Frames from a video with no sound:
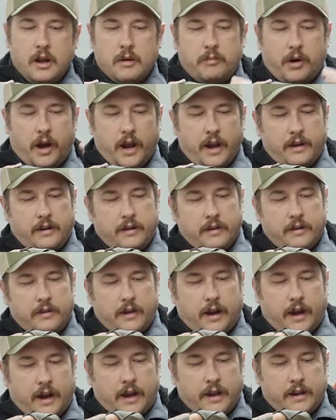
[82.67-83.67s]
But
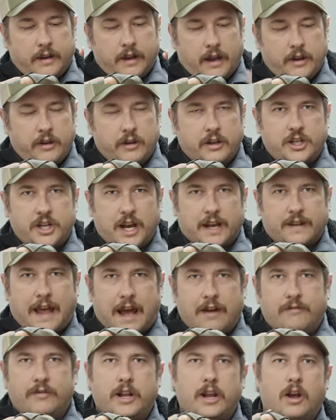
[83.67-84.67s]
yeah, you can check
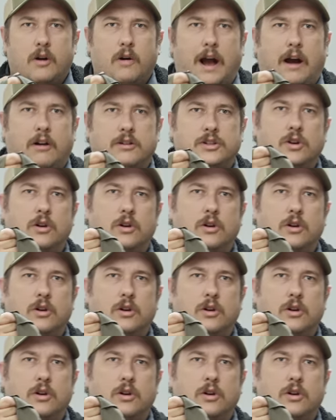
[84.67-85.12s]
that video out.